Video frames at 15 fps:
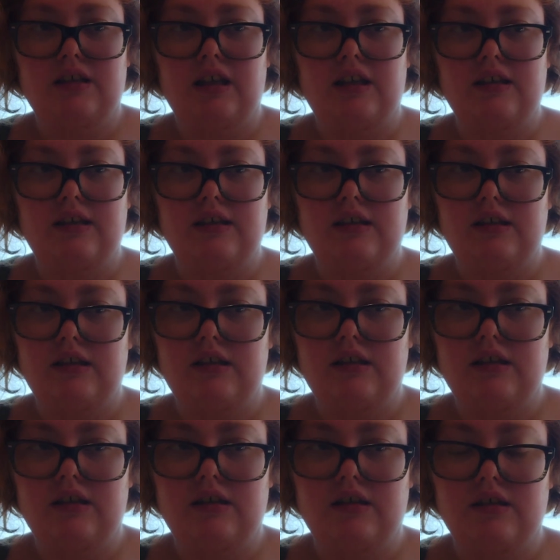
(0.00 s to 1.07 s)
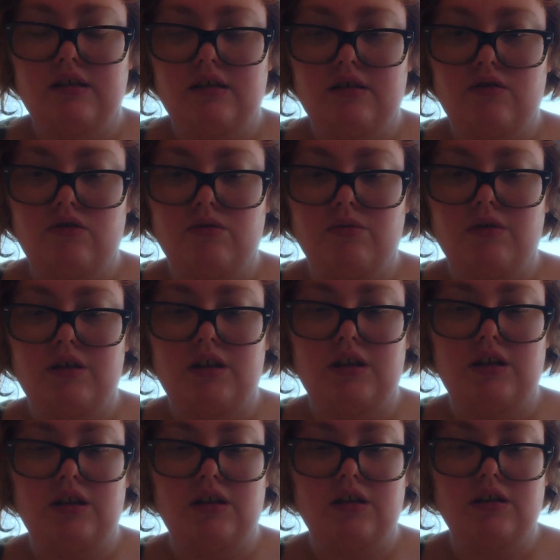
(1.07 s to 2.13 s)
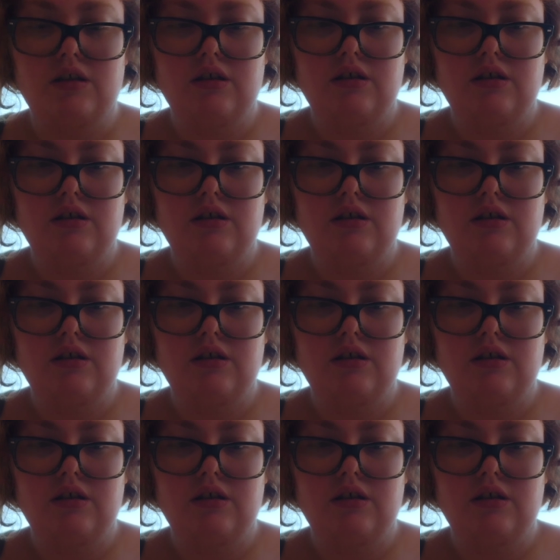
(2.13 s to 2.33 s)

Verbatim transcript: 19 20,